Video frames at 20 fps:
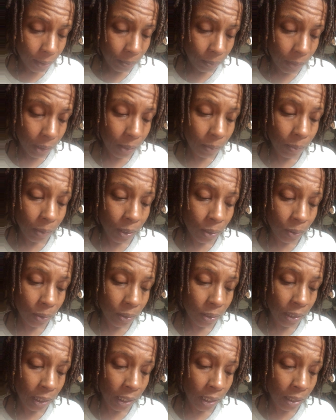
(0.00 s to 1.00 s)
Meek Mill
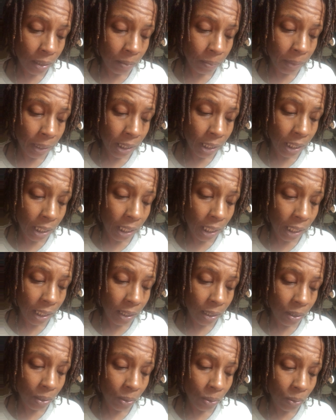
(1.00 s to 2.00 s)
say everybody
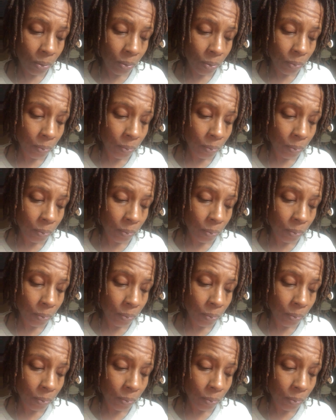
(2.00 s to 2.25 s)
can't go.